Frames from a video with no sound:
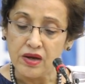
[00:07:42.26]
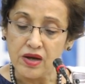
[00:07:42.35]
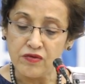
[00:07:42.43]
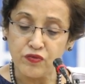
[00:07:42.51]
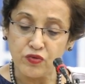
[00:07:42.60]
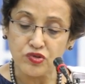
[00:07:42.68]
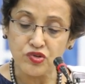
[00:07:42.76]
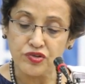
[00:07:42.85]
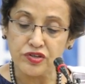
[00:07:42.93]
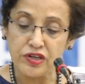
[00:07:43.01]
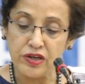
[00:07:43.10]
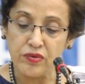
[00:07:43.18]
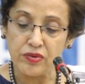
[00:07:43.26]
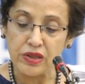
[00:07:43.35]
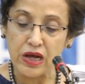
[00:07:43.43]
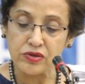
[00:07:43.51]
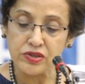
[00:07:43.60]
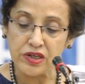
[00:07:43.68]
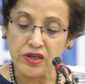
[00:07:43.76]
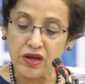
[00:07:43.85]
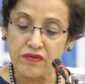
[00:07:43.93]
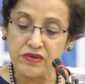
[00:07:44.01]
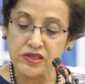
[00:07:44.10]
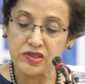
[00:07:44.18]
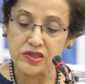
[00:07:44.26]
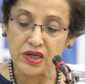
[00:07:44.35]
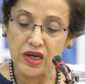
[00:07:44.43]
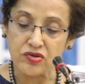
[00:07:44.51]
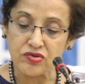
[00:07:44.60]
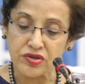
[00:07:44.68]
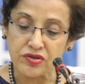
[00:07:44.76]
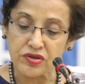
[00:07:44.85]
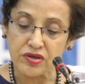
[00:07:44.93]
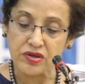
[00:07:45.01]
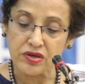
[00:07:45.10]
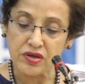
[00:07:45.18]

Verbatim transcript: Unfortunately, without any investigation,